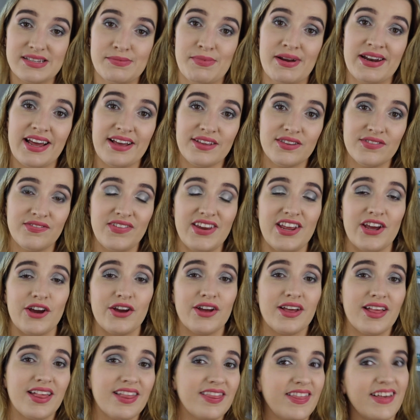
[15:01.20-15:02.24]
in my next video.
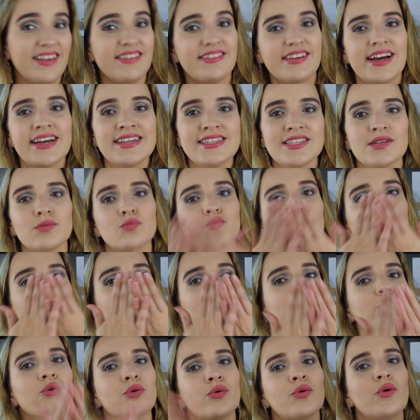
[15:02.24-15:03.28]
Thanks guys.
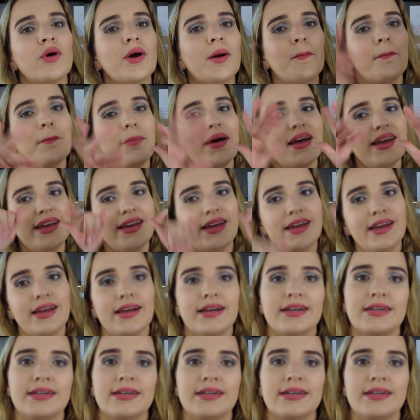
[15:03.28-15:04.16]
Bye.